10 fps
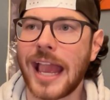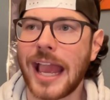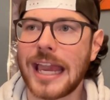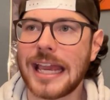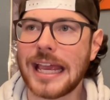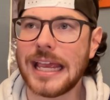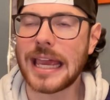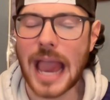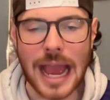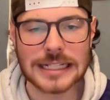he
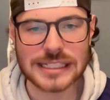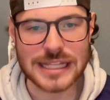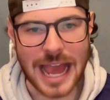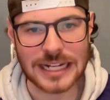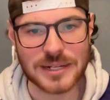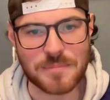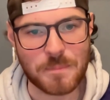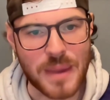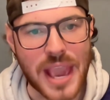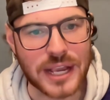has that
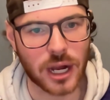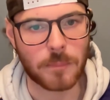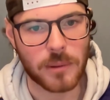makeup